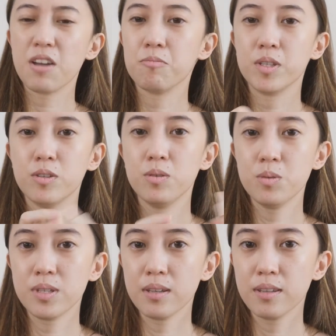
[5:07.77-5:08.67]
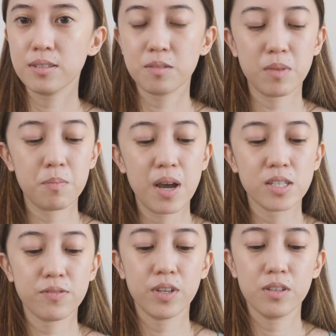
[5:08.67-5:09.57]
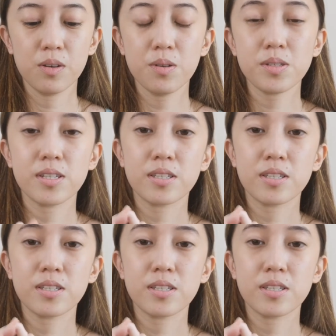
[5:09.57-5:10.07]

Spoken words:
I've been using this in my past videos.